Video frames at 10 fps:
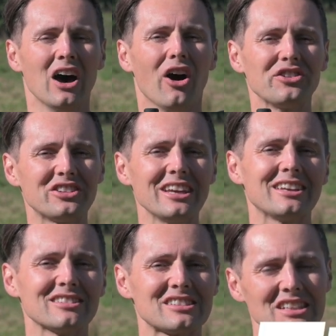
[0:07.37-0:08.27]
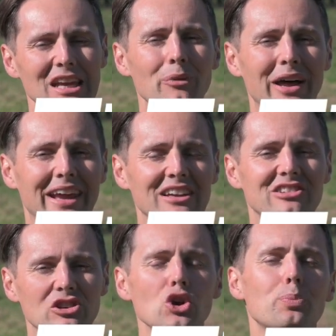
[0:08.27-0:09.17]
on Tikka's
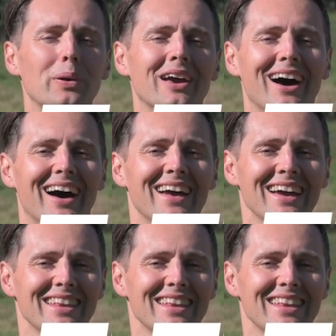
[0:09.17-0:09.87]
T1X UPR.